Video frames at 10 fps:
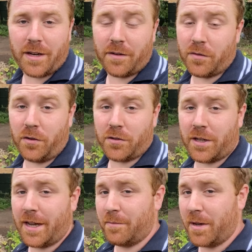And of course,
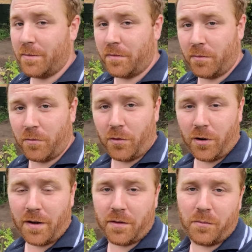I get people from
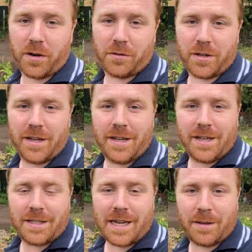all over the world
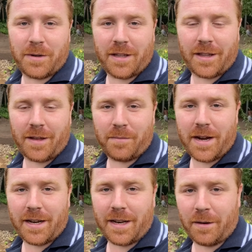telling me that they've
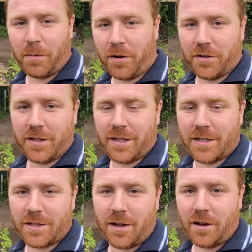made a little pond in
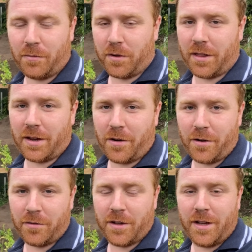this style with their
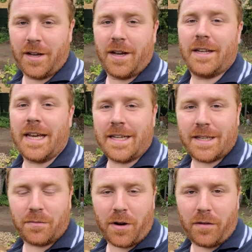own
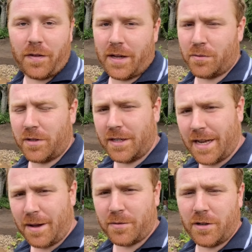native wildflowers, which is
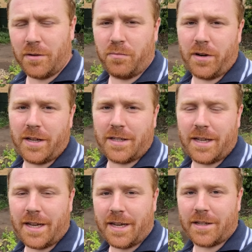absolutely brilliant to
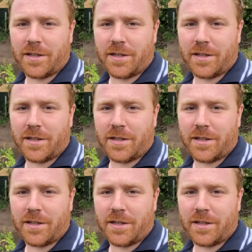hear.